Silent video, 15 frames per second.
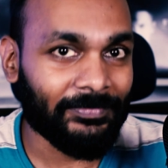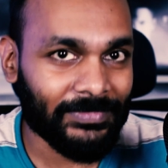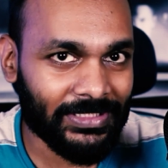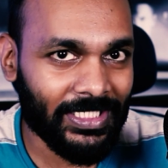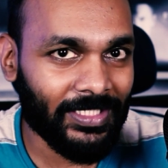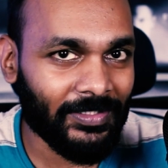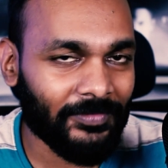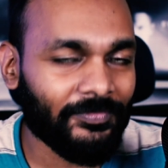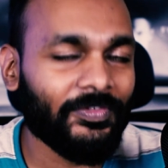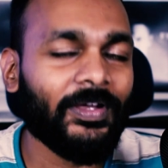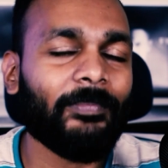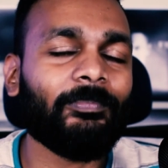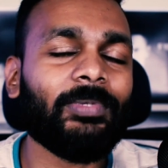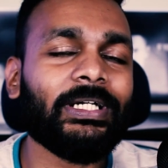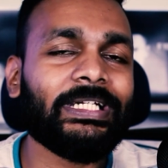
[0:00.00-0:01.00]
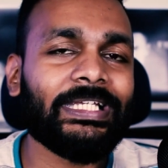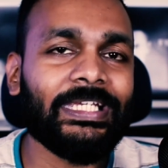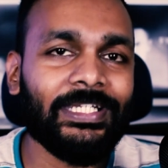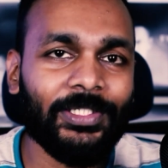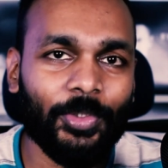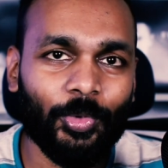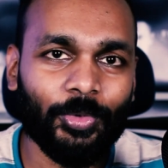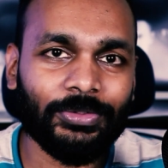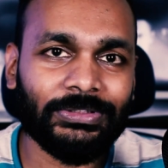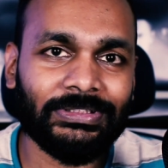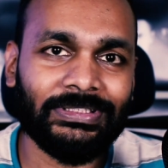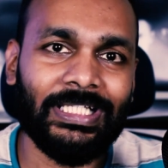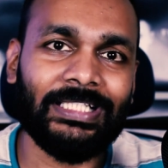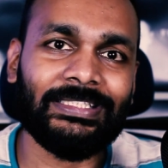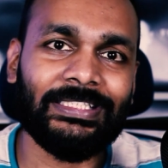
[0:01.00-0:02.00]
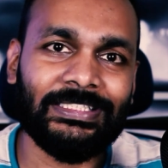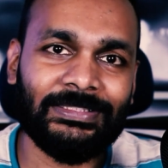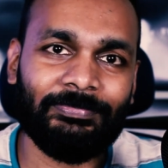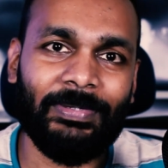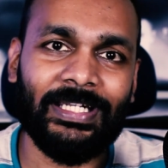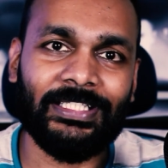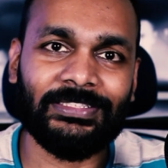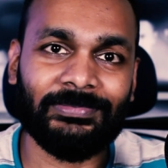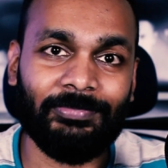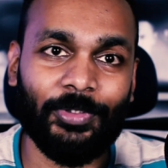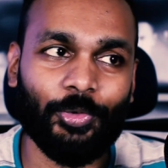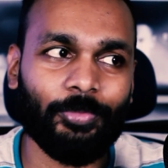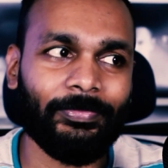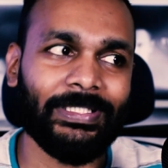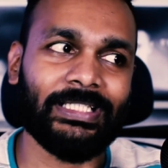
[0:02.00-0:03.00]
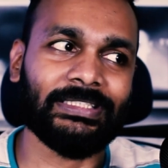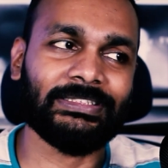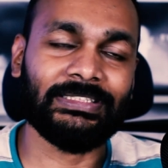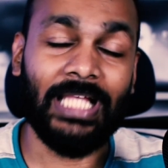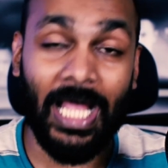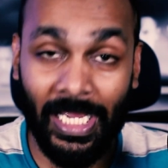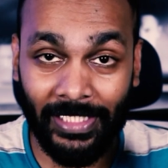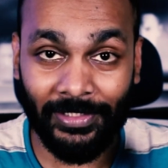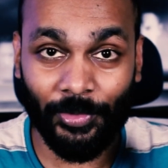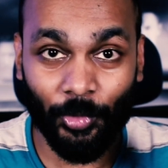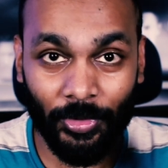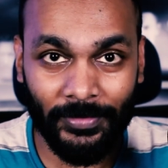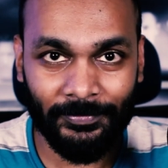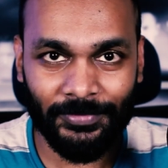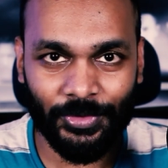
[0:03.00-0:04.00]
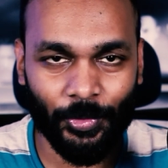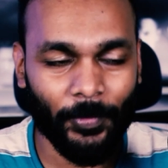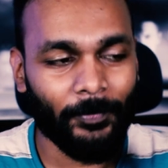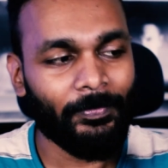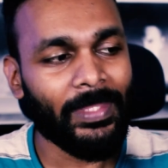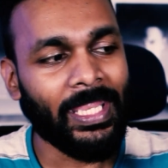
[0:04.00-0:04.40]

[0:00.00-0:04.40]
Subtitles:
himself, but he knows that this pen is blue because I told him so.